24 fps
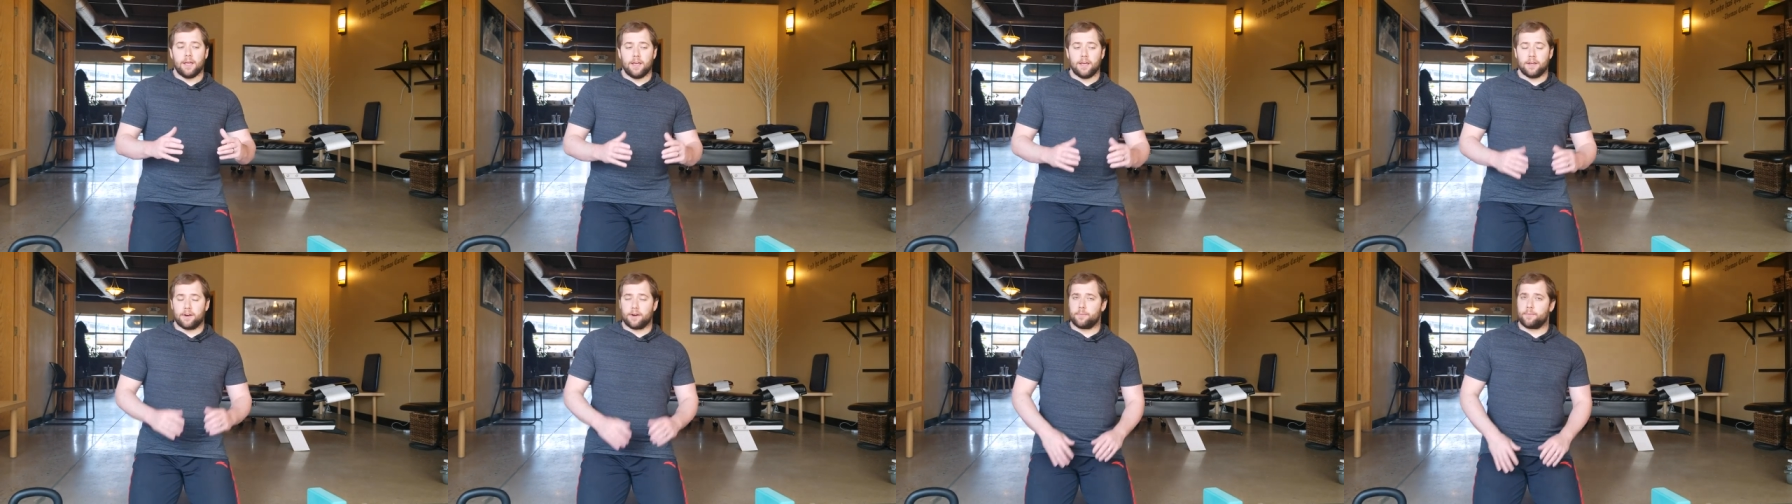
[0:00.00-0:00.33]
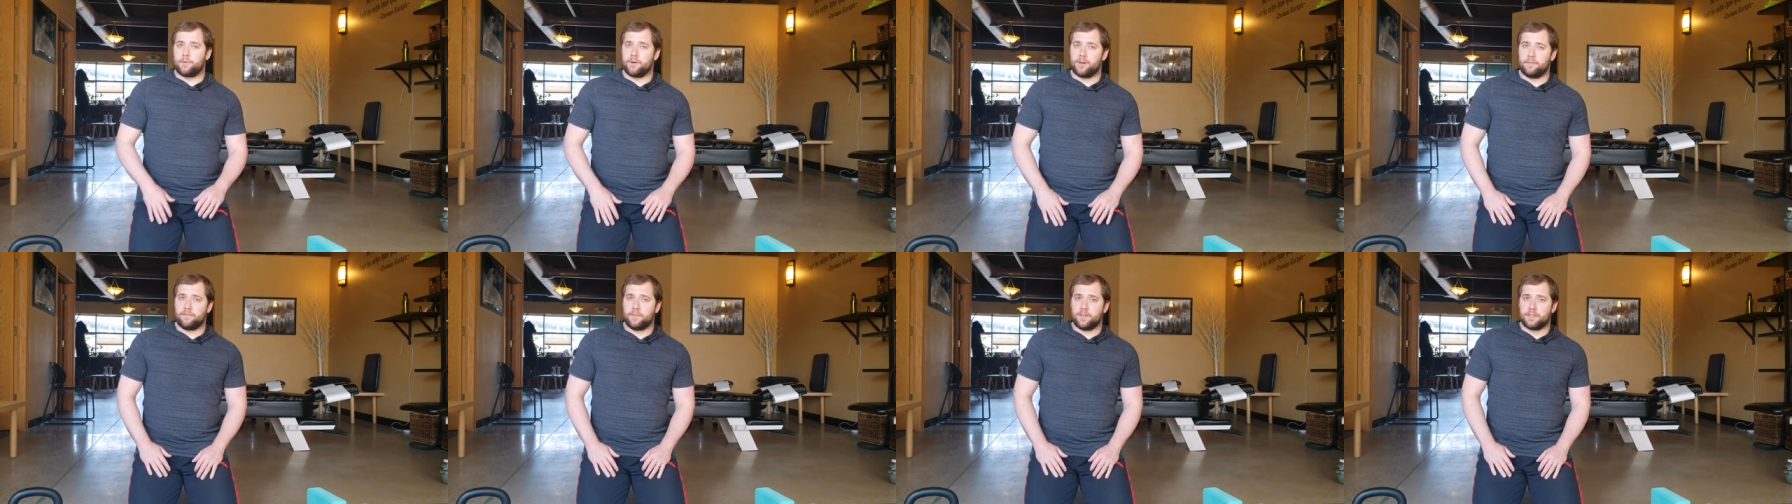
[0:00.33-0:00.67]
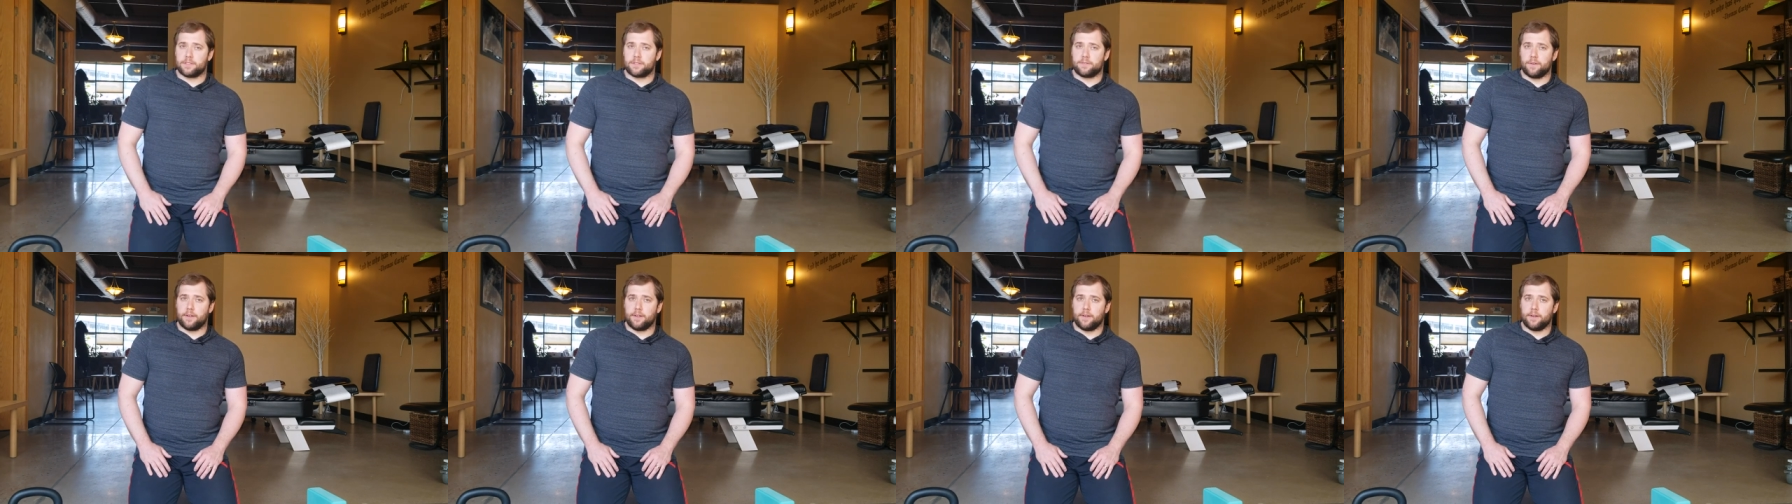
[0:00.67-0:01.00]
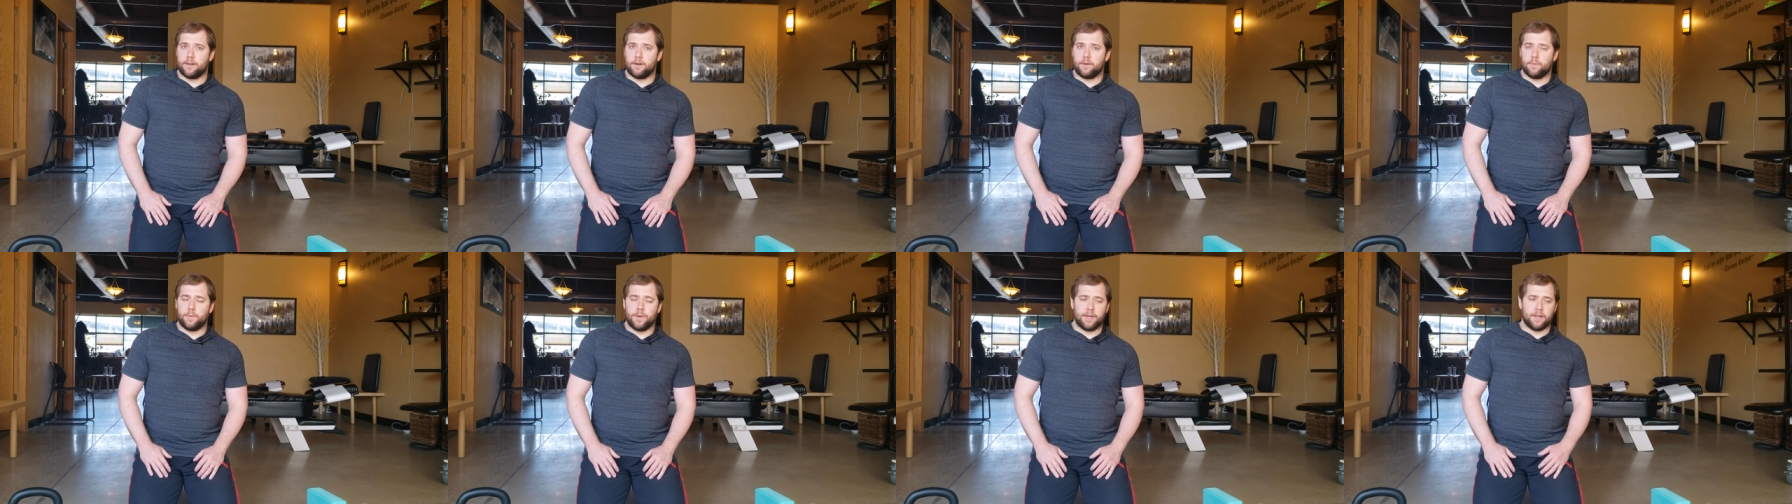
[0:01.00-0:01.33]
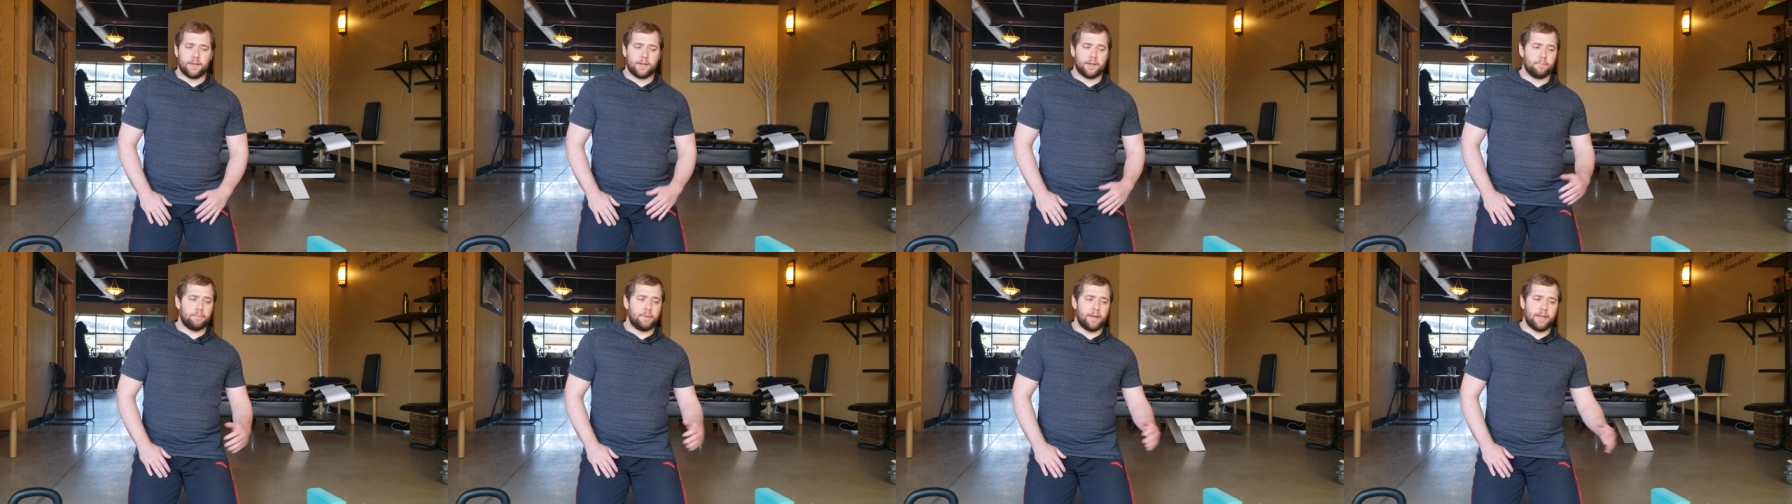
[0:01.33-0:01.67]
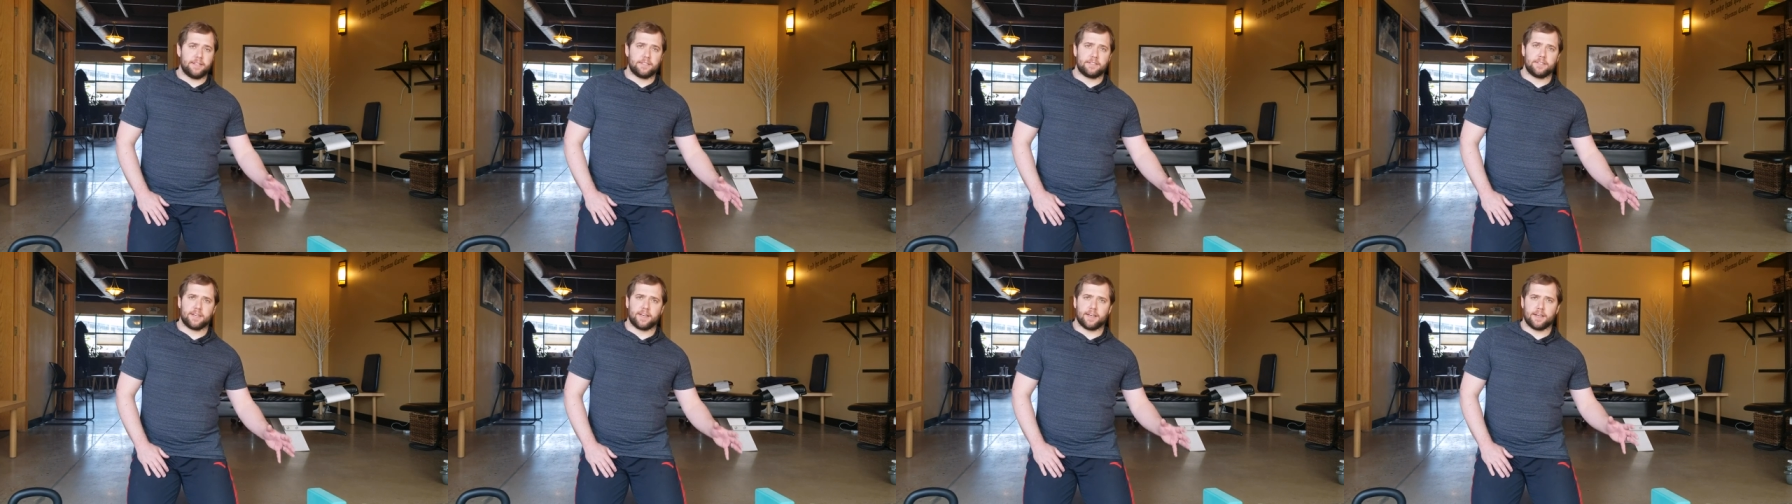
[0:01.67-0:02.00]
In our previous video, we did a
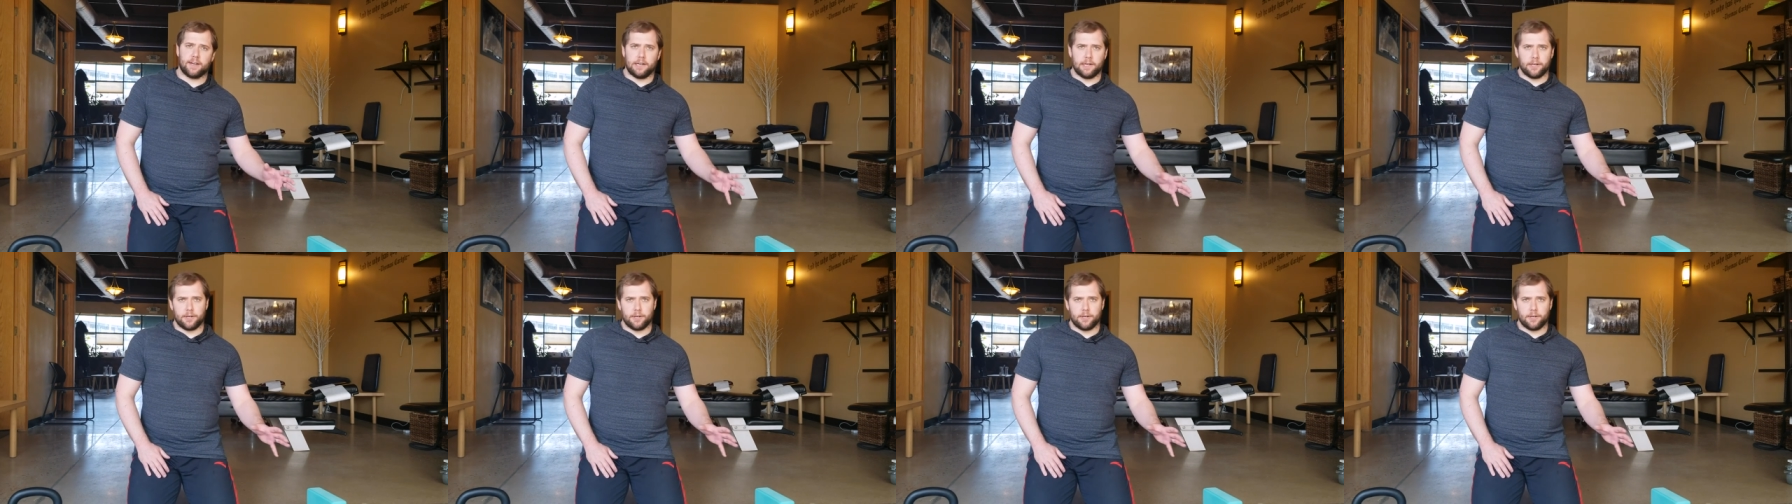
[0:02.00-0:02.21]
basic and a